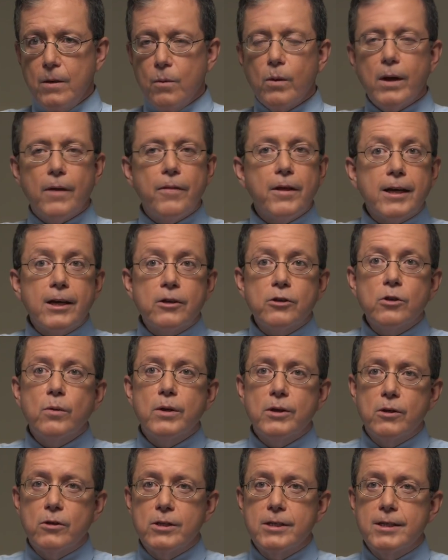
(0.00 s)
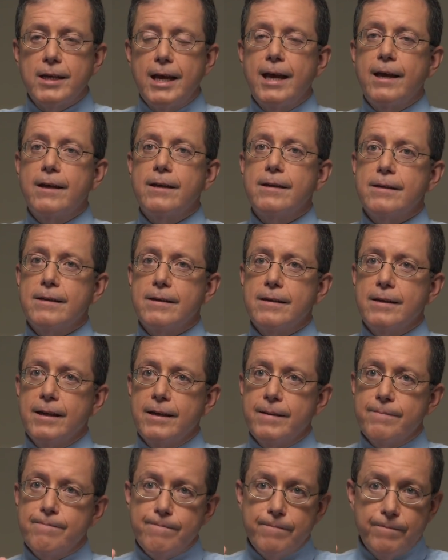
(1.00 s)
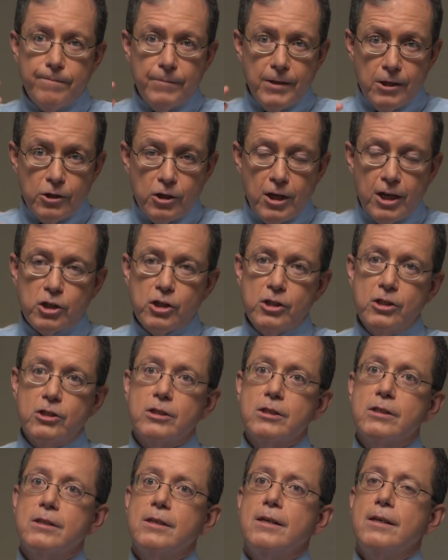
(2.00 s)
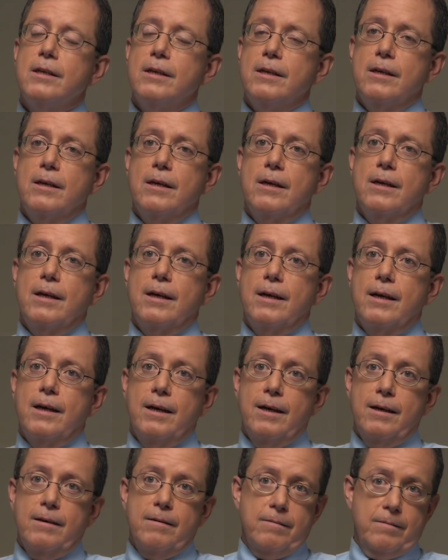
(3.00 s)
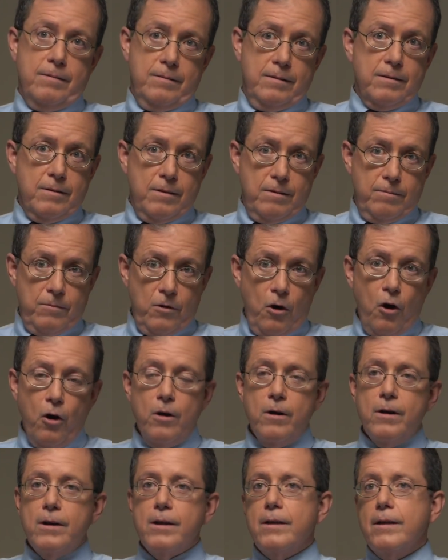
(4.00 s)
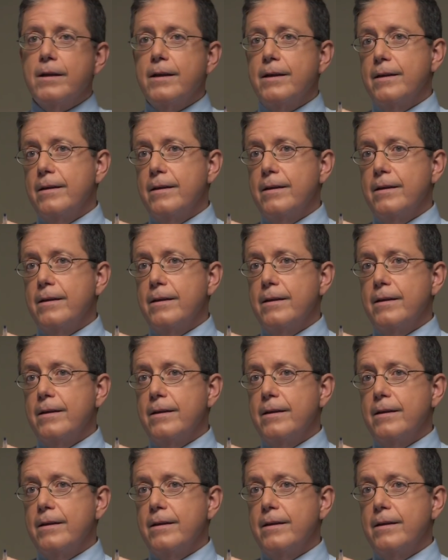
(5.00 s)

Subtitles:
Well, I think I do understand. The injections hurt.